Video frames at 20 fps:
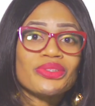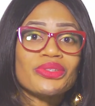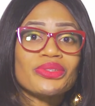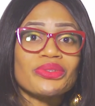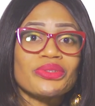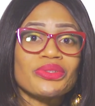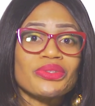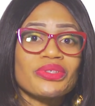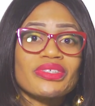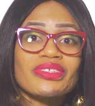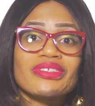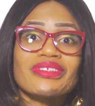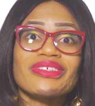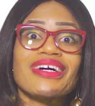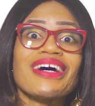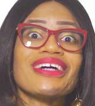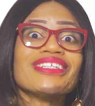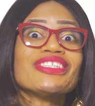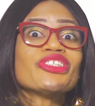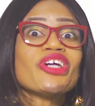to
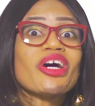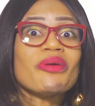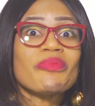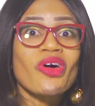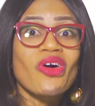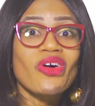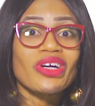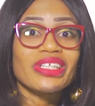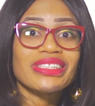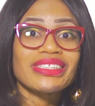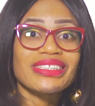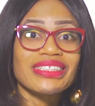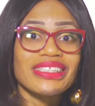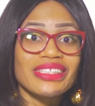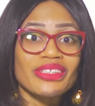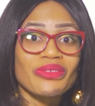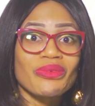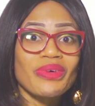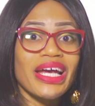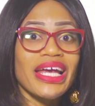job
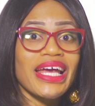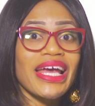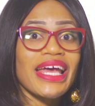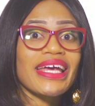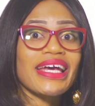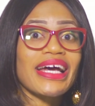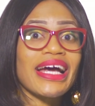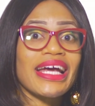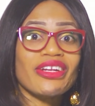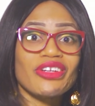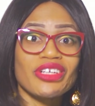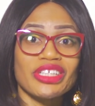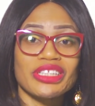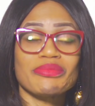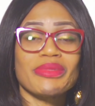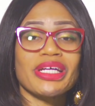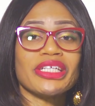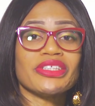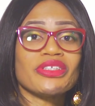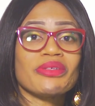hunting where I lost
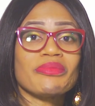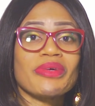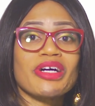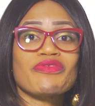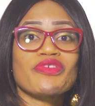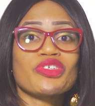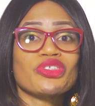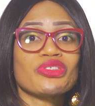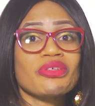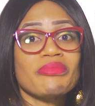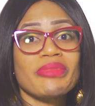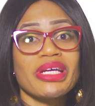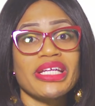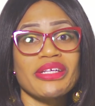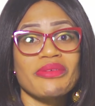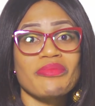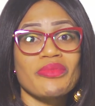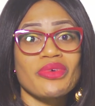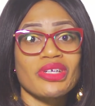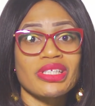my job and for so
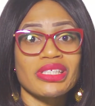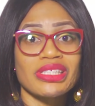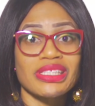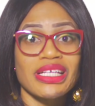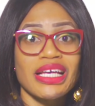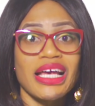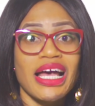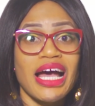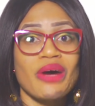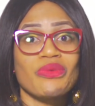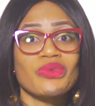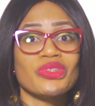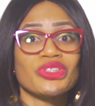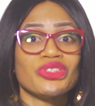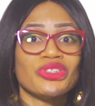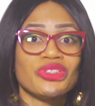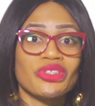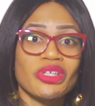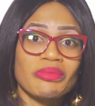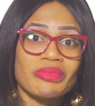many months I
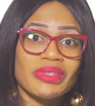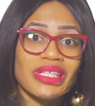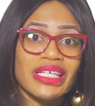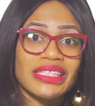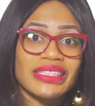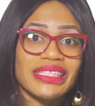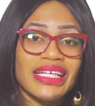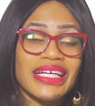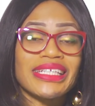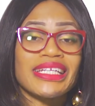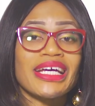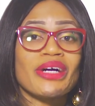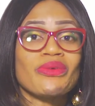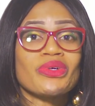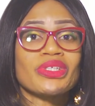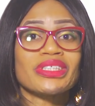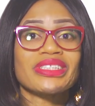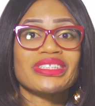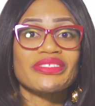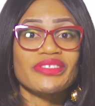was jobless and I
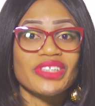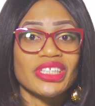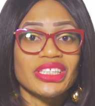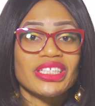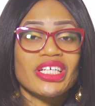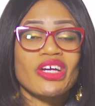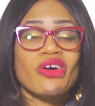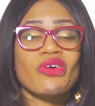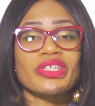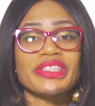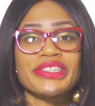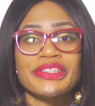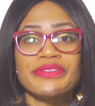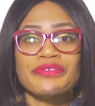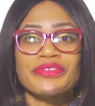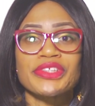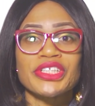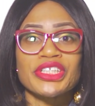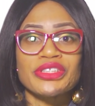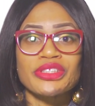was seriously hunting
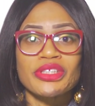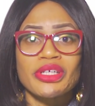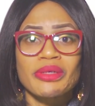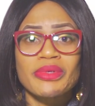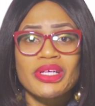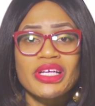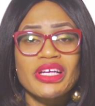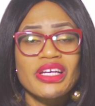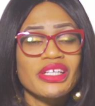for a job.